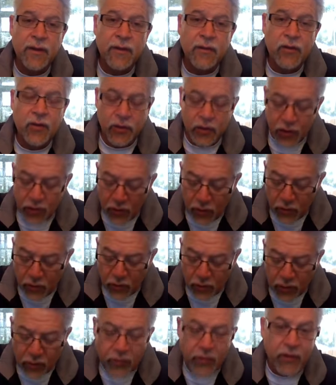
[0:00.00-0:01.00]
You're going to know
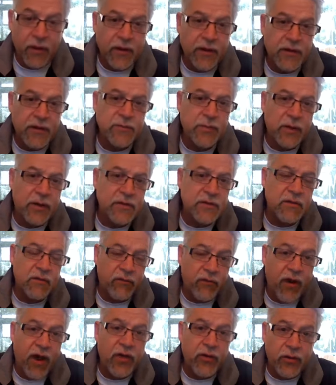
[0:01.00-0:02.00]
who he really is because the
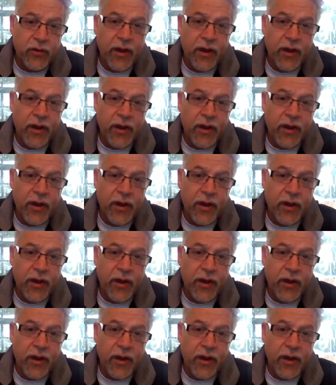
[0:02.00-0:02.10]
Father